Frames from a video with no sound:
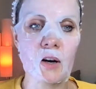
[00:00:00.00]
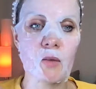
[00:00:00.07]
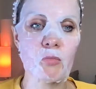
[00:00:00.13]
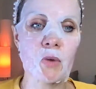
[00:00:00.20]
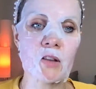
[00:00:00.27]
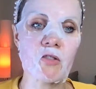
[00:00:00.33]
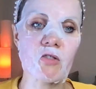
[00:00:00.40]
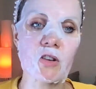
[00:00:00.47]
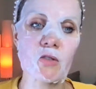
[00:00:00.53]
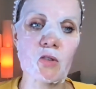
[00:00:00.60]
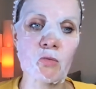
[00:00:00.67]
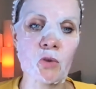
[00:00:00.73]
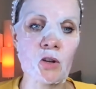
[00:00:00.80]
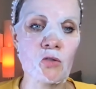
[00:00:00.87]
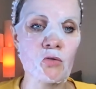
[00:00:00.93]
Manfred,
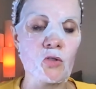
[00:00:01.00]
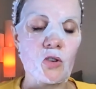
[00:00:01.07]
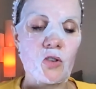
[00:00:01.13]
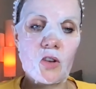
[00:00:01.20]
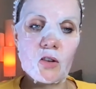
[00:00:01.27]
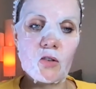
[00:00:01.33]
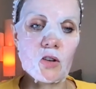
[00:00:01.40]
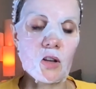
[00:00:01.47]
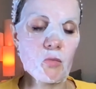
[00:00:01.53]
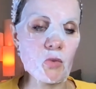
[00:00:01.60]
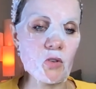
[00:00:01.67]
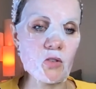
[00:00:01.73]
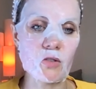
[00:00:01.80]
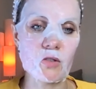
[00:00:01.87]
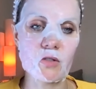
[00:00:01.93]
we do not sell on
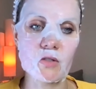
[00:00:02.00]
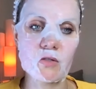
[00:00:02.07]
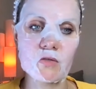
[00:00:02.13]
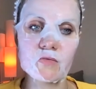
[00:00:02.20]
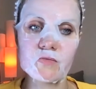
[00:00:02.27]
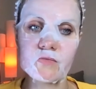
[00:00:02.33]
Amazon.